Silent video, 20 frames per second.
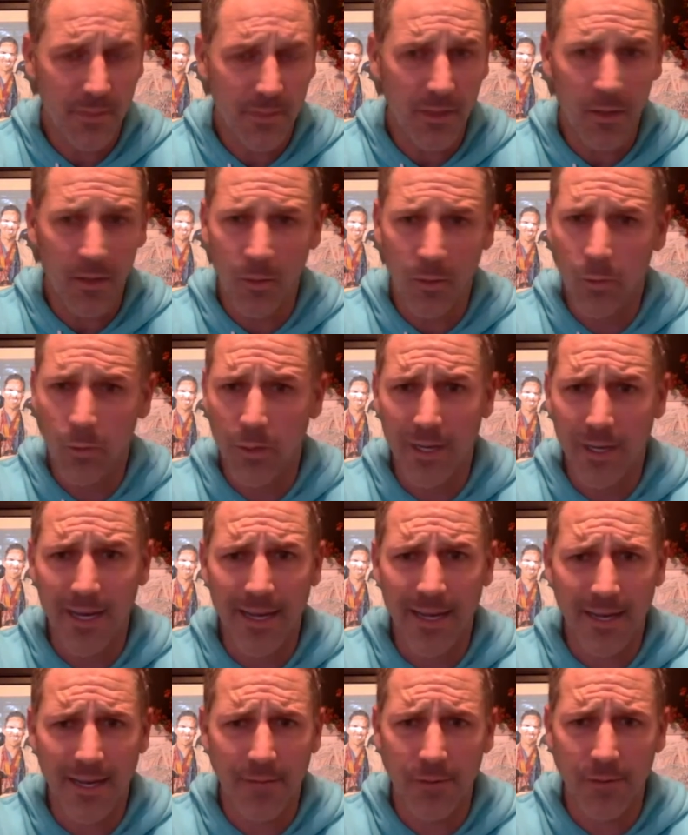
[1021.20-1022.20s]
Would
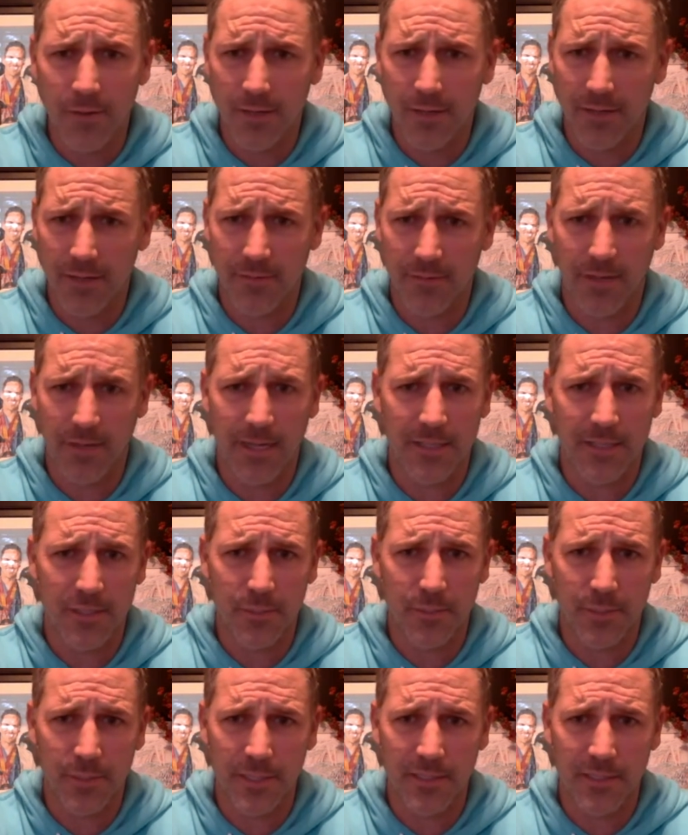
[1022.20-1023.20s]
I ever have ice
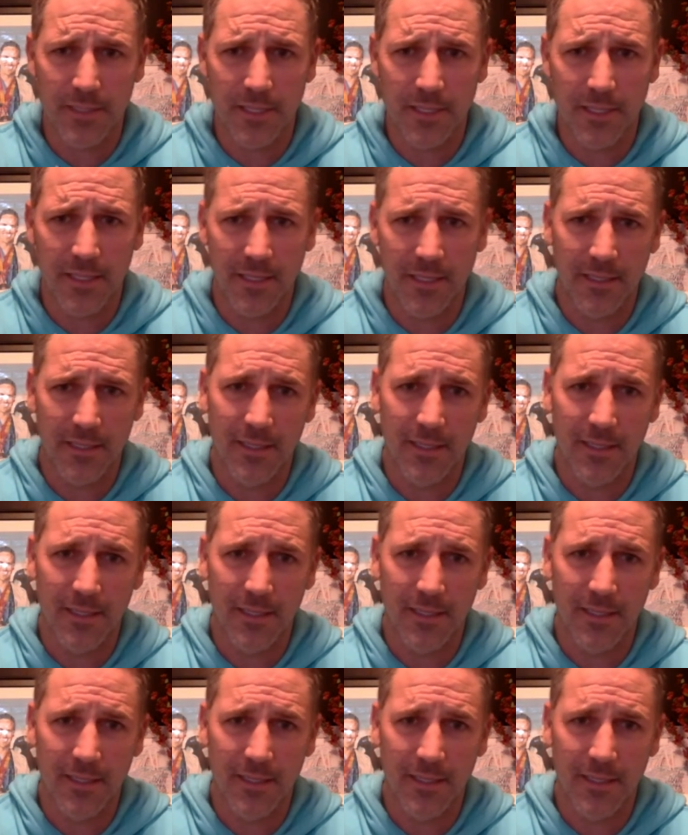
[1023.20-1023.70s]
speed skated?